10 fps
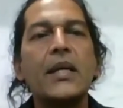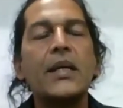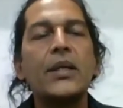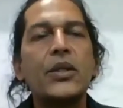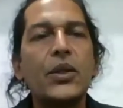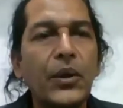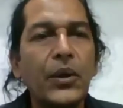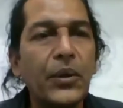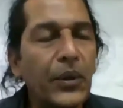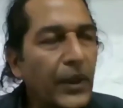
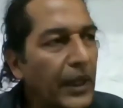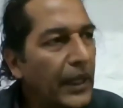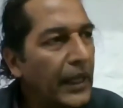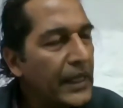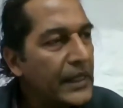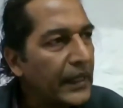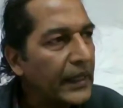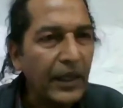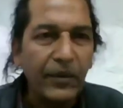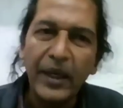So he said
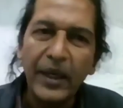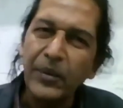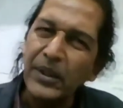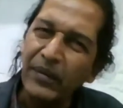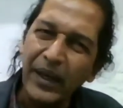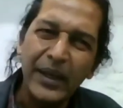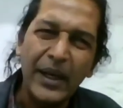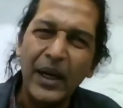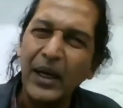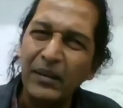that when he was a very
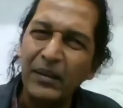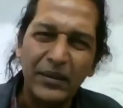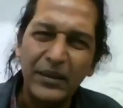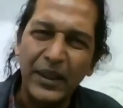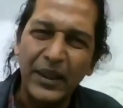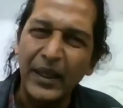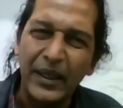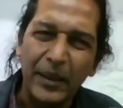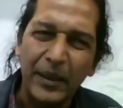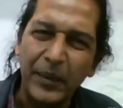young
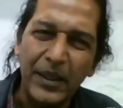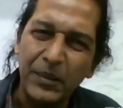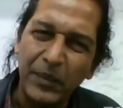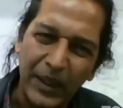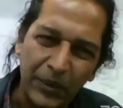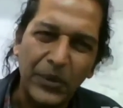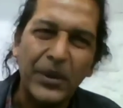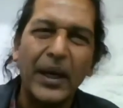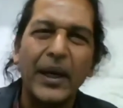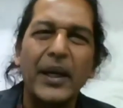child, I mean, his mother would
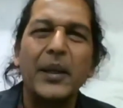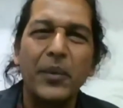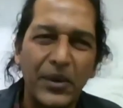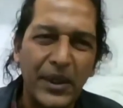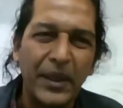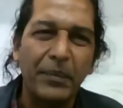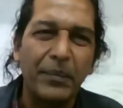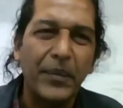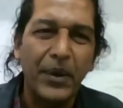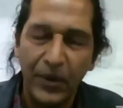carry him
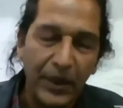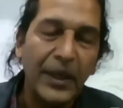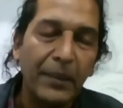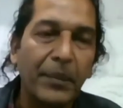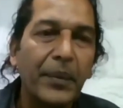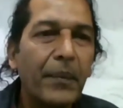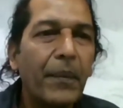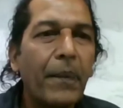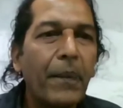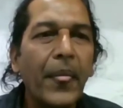on her hip,
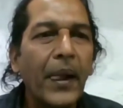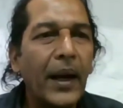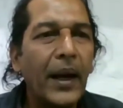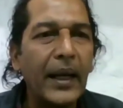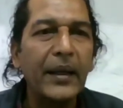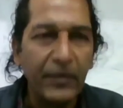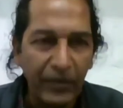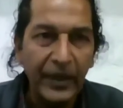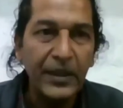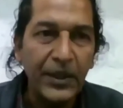and
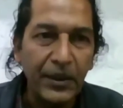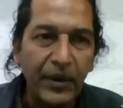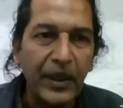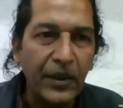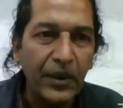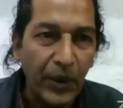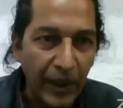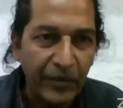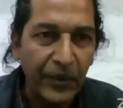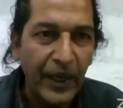when she went looking
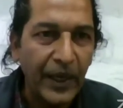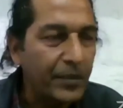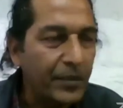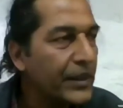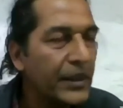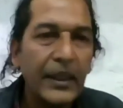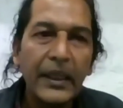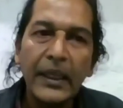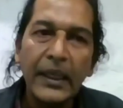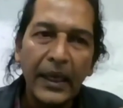for yams,
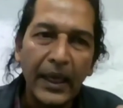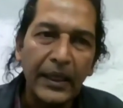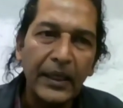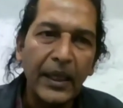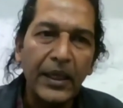and then